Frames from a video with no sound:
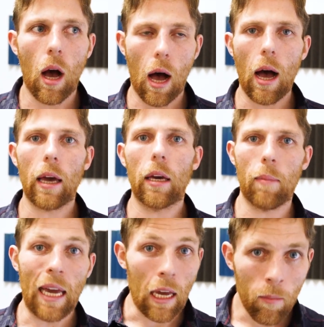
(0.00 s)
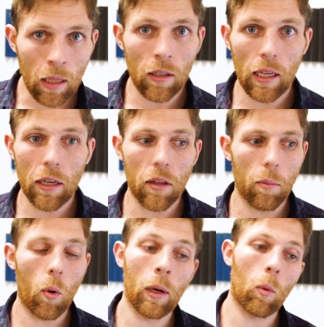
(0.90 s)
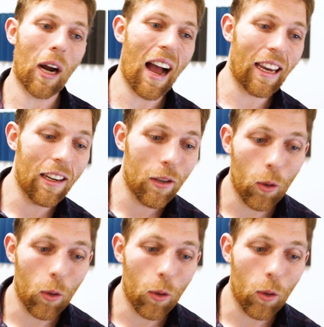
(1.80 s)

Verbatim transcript: I am aiming to get to the point where I can